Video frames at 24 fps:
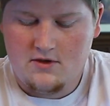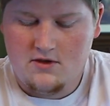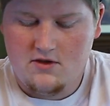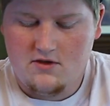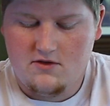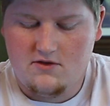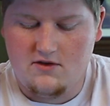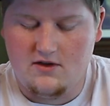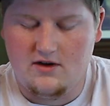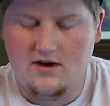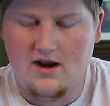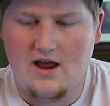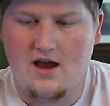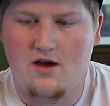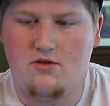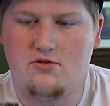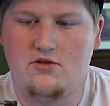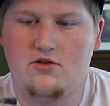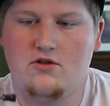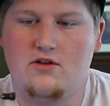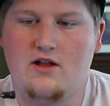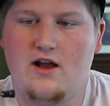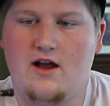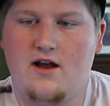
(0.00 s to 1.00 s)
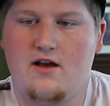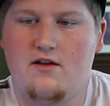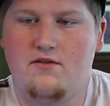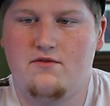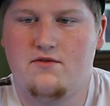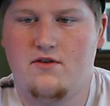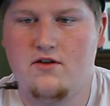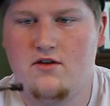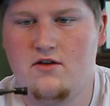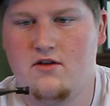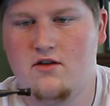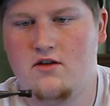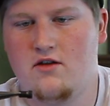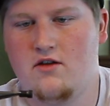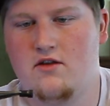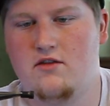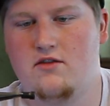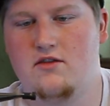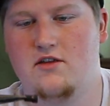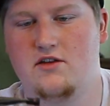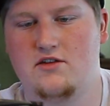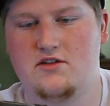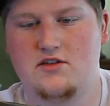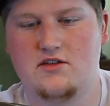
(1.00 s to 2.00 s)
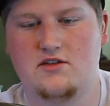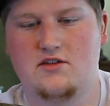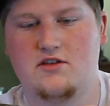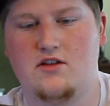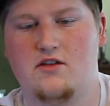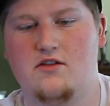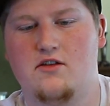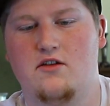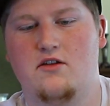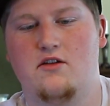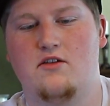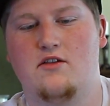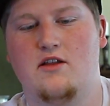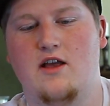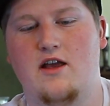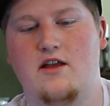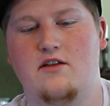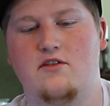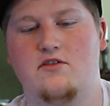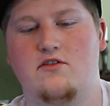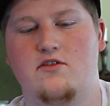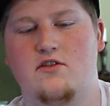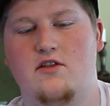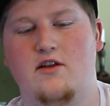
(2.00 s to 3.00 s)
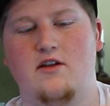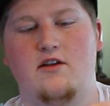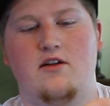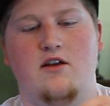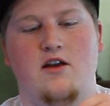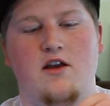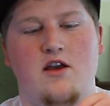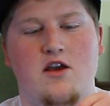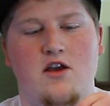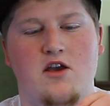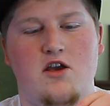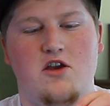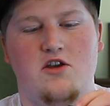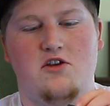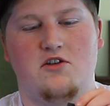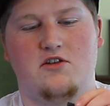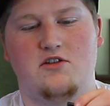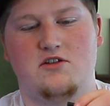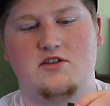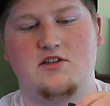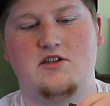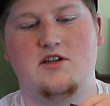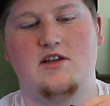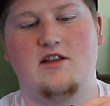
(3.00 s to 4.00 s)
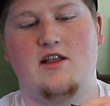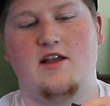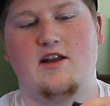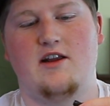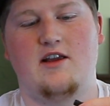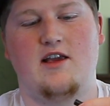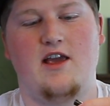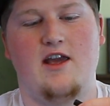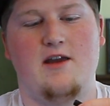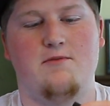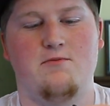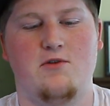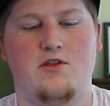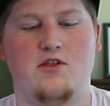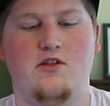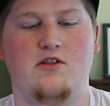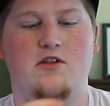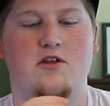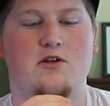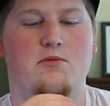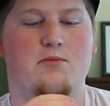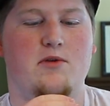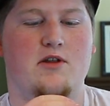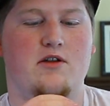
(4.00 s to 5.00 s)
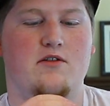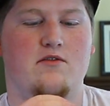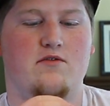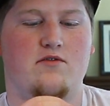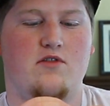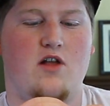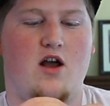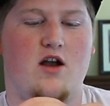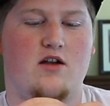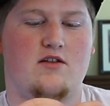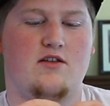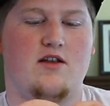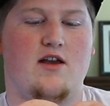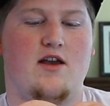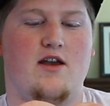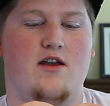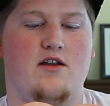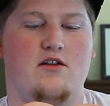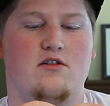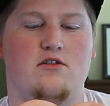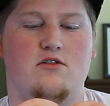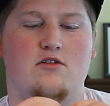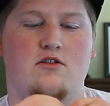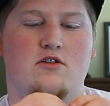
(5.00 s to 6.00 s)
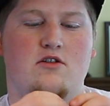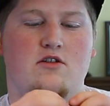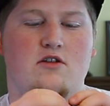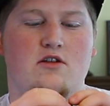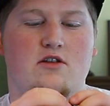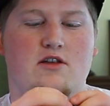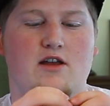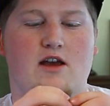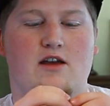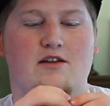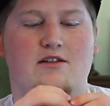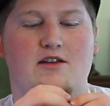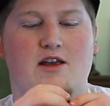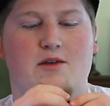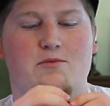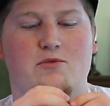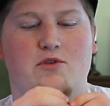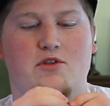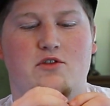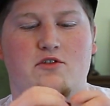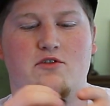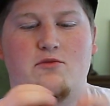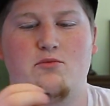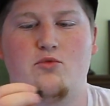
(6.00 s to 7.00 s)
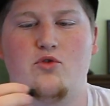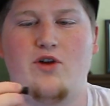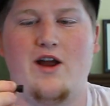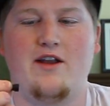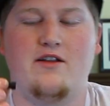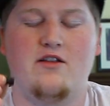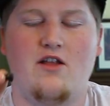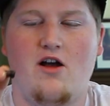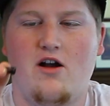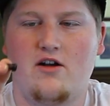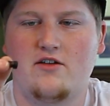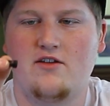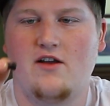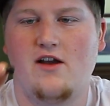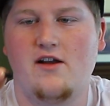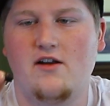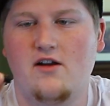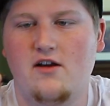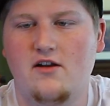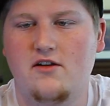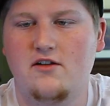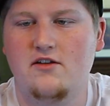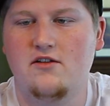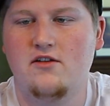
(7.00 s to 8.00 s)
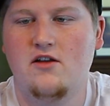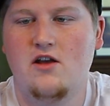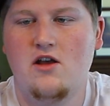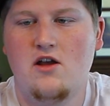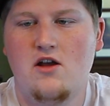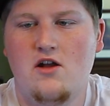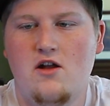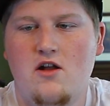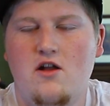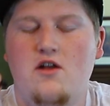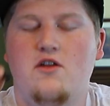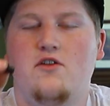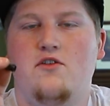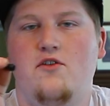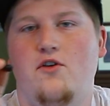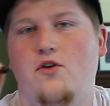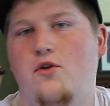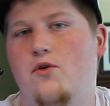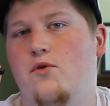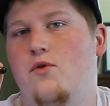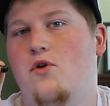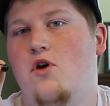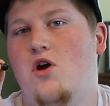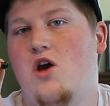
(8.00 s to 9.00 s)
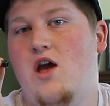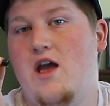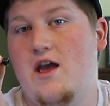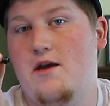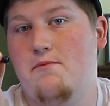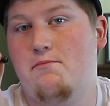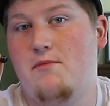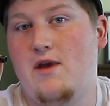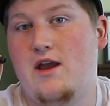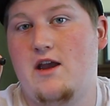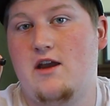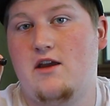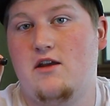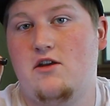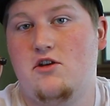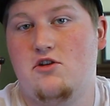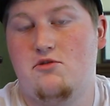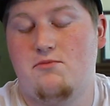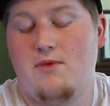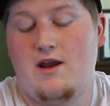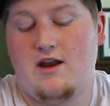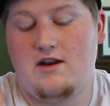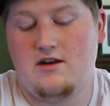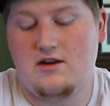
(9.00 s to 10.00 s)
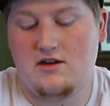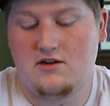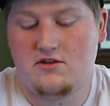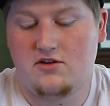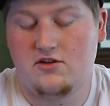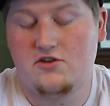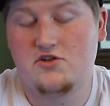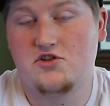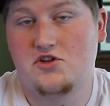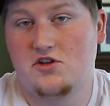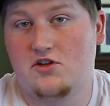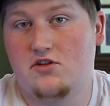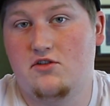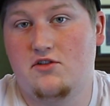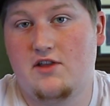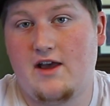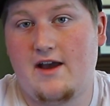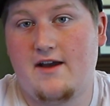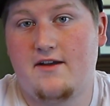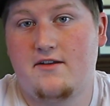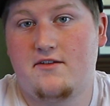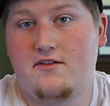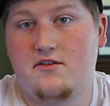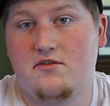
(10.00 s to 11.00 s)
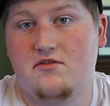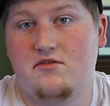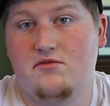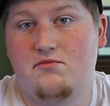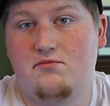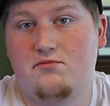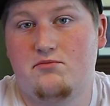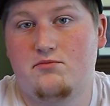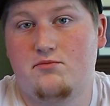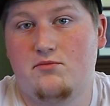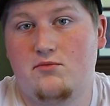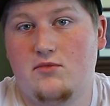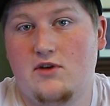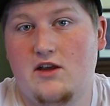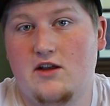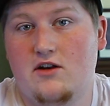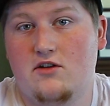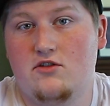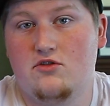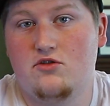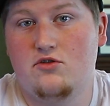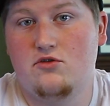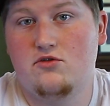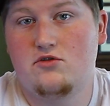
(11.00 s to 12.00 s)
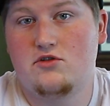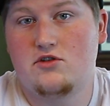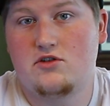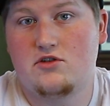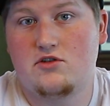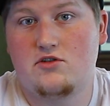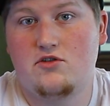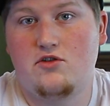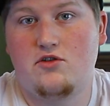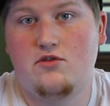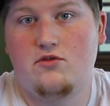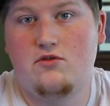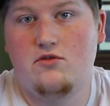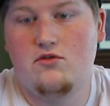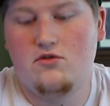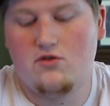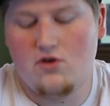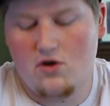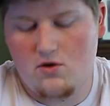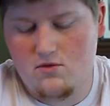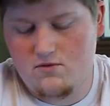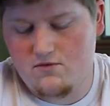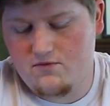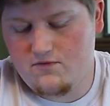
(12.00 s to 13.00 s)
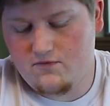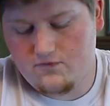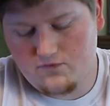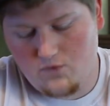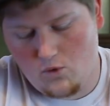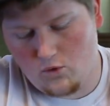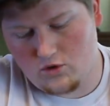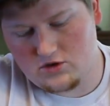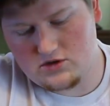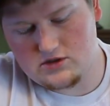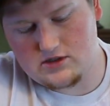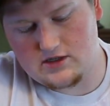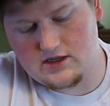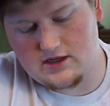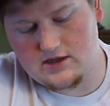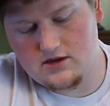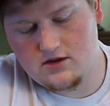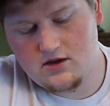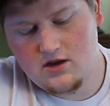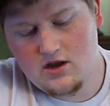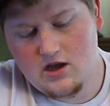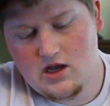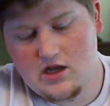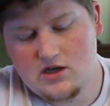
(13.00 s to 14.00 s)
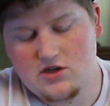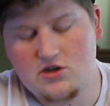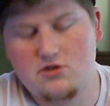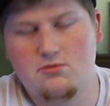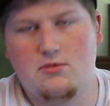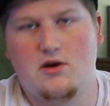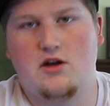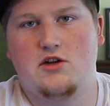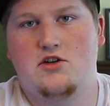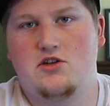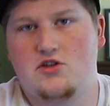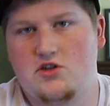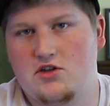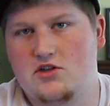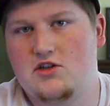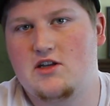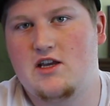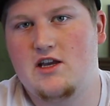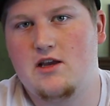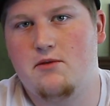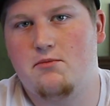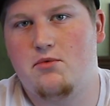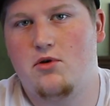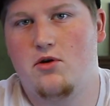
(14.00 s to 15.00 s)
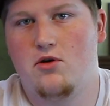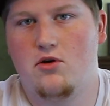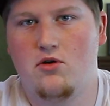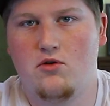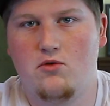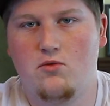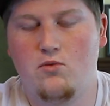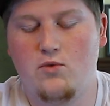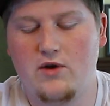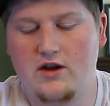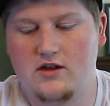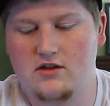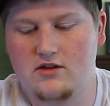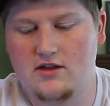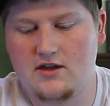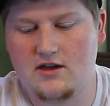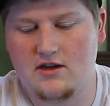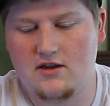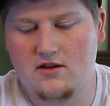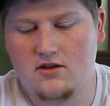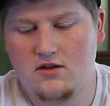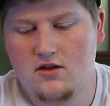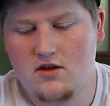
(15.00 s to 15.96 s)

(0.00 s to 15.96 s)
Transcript: See, now you'll have, this is the little lens thing. You can see that it came with a little bit of Loctite, or yeah, it came with some red Loctite on it. So it may, you may need to jiggle that to get it loose. Don't force it too much. Just keep wiggling it.